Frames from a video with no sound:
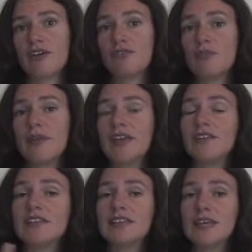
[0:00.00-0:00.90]
therefore
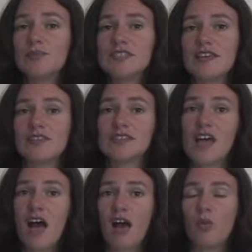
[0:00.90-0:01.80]
making the lips and the
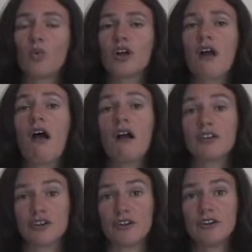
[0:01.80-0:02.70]
tongue work
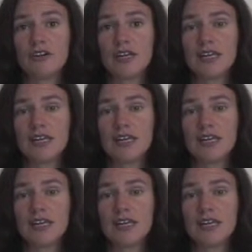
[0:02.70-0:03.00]
harder,